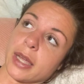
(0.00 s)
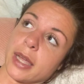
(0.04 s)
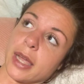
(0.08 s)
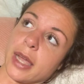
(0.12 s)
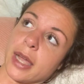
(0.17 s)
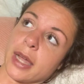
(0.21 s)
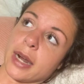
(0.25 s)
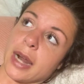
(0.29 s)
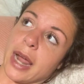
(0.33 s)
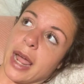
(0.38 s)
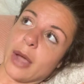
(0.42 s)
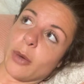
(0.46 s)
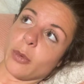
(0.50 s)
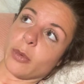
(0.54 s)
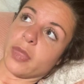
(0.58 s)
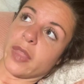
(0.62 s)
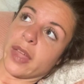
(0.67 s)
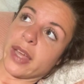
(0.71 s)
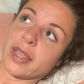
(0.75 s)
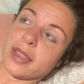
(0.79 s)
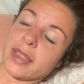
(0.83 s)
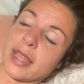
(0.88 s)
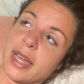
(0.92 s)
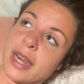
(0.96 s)
And I would
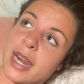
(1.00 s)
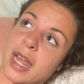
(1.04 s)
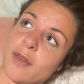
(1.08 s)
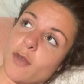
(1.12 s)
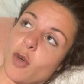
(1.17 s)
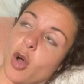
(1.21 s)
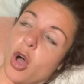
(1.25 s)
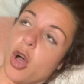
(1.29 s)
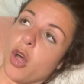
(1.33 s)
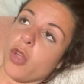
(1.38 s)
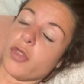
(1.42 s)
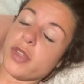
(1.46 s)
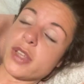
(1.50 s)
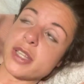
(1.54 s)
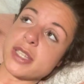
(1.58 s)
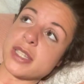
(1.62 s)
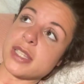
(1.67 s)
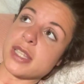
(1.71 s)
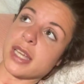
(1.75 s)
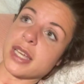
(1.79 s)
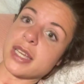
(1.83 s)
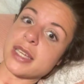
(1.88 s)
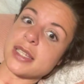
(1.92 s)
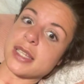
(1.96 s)
like then have all these
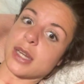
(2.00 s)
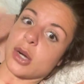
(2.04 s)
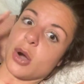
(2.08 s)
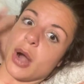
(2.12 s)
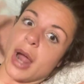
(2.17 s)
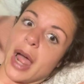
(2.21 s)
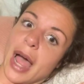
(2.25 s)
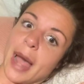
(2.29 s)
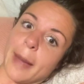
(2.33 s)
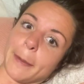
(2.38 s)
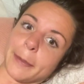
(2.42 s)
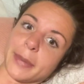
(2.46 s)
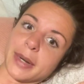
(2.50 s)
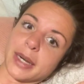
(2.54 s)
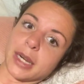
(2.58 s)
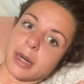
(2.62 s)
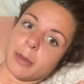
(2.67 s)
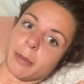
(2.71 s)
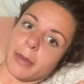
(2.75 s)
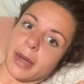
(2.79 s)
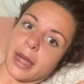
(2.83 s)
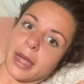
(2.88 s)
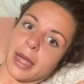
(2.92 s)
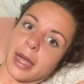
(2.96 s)
things that are happening
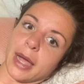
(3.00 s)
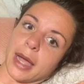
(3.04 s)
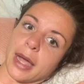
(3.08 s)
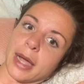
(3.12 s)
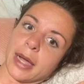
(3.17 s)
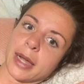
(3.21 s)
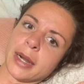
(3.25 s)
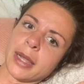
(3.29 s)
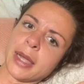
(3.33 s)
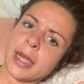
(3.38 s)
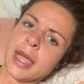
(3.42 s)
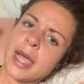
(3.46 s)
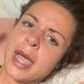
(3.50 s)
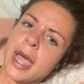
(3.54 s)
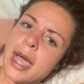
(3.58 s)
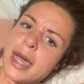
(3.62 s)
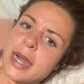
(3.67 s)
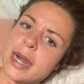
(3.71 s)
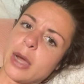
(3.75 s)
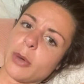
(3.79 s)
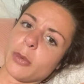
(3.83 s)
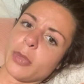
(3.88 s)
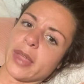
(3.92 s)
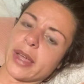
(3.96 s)
in my head.
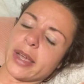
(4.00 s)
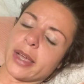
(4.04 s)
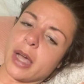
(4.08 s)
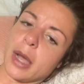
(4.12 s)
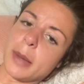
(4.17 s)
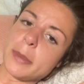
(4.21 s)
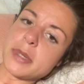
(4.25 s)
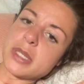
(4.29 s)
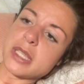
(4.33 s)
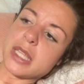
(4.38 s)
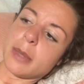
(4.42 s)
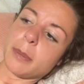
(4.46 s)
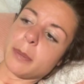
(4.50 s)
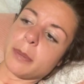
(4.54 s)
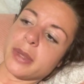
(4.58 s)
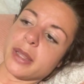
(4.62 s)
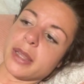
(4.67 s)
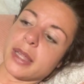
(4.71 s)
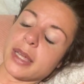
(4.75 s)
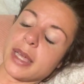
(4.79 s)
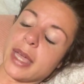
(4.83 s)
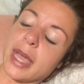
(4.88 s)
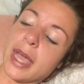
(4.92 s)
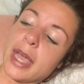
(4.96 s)
And I would like come to them and be
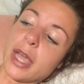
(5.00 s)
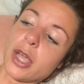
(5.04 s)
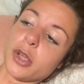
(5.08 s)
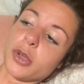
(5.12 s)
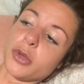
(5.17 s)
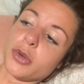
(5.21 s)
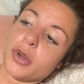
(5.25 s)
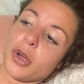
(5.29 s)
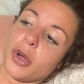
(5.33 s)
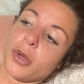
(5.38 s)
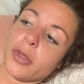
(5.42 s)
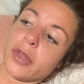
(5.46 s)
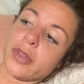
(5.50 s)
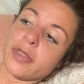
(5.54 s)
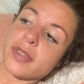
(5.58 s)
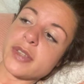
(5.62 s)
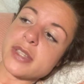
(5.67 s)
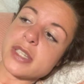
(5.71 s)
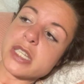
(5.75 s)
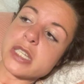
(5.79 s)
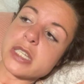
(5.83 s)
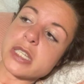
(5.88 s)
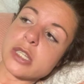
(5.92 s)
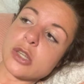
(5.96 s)
like, hey, you know, like
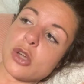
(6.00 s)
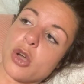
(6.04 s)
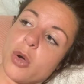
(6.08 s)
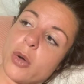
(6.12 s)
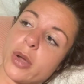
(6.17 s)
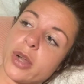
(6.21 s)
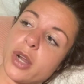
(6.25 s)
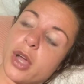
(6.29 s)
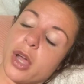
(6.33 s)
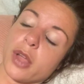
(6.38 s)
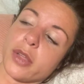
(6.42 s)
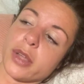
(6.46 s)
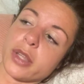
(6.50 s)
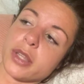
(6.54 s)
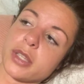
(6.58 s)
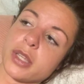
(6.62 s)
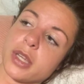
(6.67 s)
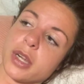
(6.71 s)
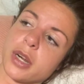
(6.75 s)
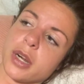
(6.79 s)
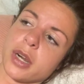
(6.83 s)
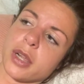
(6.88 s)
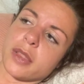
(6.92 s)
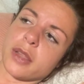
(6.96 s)
this isn't going on, like
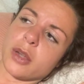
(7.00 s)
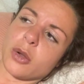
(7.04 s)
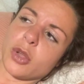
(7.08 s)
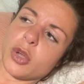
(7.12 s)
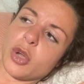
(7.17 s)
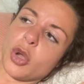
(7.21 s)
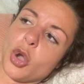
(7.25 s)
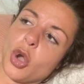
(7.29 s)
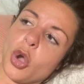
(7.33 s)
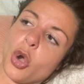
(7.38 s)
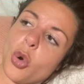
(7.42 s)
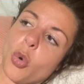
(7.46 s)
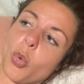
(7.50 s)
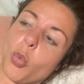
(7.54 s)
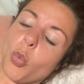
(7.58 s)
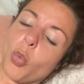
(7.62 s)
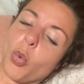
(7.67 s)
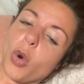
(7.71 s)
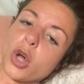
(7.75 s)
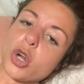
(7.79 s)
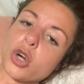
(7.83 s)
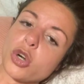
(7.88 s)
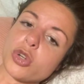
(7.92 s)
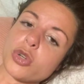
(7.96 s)
da-da-da. And they're like,
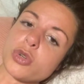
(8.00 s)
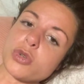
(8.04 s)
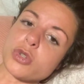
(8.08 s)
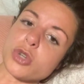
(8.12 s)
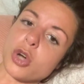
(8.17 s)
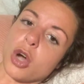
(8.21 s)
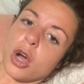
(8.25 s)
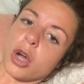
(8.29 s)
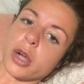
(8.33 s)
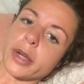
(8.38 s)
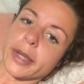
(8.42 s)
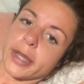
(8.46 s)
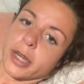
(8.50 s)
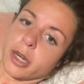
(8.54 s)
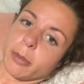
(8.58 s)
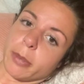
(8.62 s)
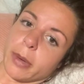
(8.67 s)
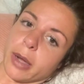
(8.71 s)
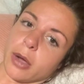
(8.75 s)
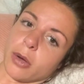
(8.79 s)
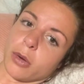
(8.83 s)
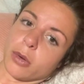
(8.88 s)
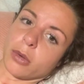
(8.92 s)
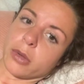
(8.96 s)
what are you talking
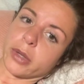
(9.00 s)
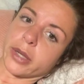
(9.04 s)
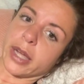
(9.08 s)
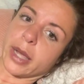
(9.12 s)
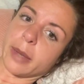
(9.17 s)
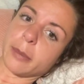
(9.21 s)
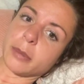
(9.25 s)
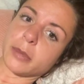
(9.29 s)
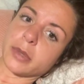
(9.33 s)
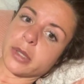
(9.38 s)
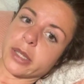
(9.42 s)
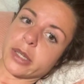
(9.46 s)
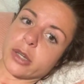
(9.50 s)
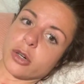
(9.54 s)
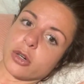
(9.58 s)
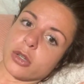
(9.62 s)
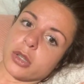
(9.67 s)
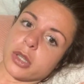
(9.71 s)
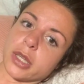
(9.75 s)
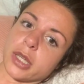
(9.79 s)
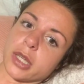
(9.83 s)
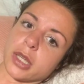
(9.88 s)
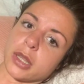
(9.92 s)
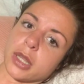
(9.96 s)
about? Like I'm
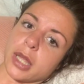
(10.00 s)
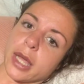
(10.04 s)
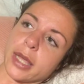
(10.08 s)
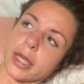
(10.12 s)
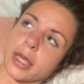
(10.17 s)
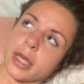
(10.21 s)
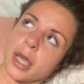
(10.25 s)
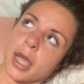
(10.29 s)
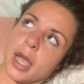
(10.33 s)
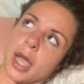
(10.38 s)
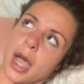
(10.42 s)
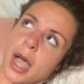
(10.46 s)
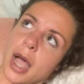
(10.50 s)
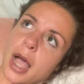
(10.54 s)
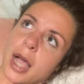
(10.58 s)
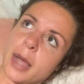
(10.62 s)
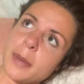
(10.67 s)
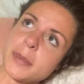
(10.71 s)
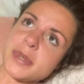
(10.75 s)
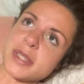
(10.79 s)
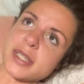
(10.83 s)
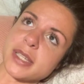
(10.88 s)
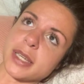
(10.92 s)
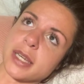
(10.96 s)
literally like,
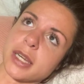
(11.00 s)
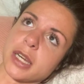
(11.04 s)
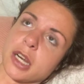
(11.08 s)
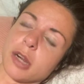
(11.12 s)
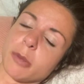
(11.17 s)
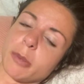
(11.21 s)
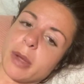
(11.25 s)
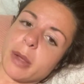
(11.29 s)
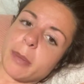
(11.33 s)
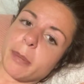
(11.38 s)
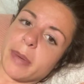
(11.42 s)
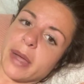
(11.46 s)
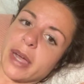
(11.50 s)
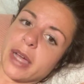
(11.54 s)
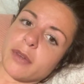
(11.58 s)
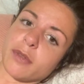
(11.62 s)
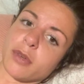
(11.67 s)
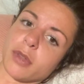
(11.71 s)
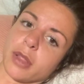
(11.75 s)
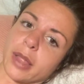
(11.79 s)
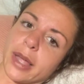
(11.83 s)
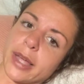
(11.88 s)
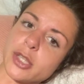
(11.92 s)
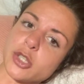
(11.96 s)
I'm sitting in my
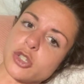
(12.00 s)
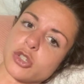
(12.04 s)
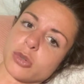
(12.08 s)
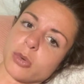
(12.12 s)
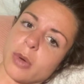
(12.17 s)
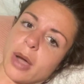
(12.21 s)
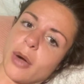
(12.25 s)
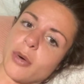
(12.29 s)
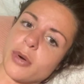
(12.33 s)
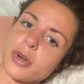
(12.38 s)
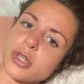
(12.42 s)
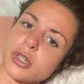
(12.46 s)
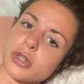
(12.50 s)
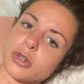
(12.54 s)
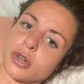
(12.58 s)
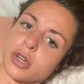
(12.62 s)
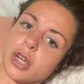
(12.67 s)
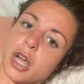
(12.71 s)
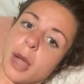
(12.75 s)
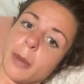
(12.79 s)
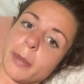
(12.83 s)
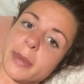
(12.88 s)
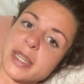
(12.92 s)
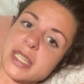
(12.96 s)
bed for the last 2 hours and you're
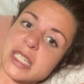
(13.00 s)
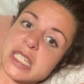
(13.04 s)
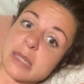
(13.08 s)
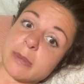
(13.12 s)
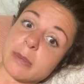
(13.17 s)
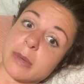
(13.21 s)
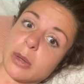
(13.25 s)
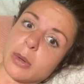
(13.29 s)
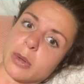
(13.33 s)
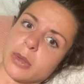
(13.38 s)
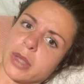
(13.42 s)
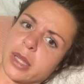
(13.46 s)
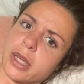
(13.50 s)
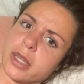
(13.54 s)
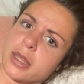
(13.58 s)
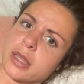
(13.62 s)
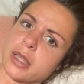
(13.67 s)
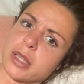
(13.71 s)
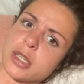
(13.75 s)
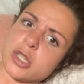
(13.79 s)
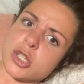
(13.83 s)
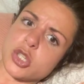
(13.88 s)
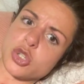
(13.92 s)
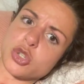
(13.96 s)
coming to me with
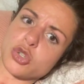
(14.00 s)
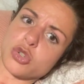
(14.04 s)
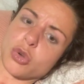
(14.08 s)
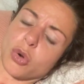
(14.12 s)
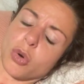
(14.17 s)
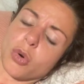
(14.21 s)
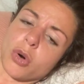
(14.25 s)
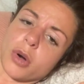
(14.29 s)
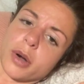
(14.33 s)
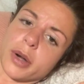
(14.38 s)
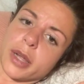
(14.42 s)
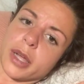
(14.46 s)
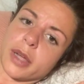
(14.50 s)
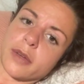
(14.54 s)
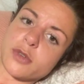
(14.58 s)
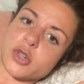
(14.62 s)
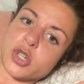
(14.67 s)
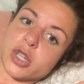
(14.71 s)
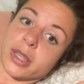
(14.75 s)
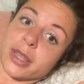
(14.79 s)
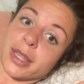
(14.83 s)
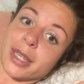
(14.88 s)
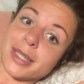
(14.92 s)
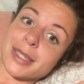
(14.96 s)
like this story of
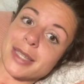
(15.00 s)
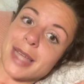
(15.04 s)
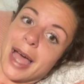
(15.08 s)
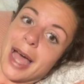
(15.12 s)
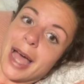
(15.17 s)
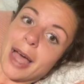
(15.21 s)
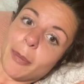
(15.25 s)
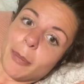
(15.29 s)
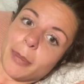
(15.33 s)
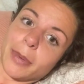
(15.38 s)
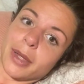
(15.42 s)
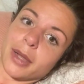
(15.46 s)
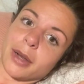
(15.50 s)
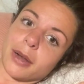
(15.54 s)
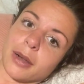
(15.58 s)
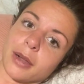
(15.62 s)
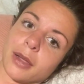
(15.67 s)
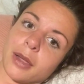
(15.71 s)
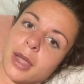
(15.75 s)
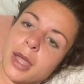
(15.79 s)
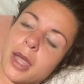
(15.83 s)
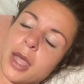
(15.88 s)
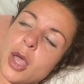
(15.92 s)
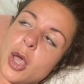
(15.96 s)
shit that's
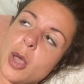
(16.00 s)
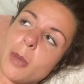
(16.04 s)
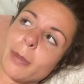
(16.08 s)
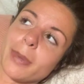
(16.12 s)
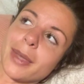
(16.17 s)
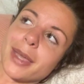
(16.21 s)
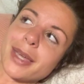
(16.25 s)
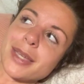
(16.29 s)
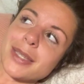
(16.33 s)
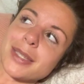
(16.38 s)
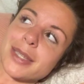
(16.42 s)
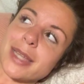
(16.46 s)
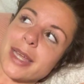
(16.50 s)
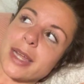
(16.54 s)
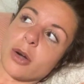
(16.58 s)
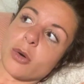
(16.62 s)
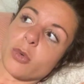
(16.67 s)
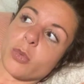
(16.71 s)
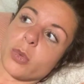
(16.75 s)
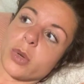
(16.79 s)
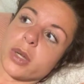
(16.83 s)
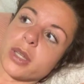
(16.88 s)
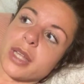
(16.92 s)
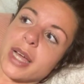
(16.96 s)
happened. Because they
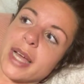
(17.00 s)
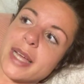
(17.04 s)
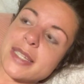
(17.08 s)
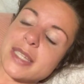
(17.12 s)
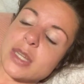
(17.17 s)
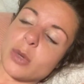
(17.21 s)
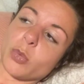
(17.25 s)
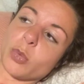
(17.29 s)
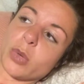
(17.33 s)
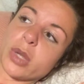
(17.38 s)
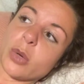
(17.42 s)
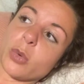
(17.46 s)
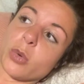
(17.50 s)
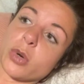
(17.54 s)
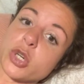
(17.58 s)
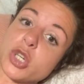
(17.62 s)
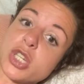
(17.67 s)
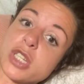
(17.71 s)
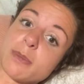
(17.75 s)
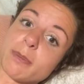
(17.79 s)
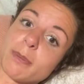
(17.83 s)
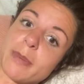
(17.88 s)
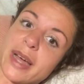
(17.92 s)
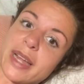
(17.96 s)
don't realize that we were
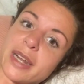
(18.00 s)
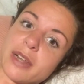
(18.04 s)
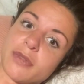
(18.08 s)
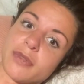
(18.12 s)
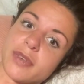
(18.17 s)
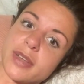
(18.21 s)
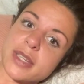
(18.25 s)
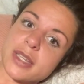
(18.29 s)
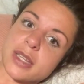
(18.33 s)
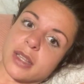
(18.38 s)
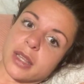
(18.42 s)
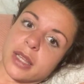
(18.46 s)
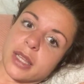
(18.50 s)
just metaphysically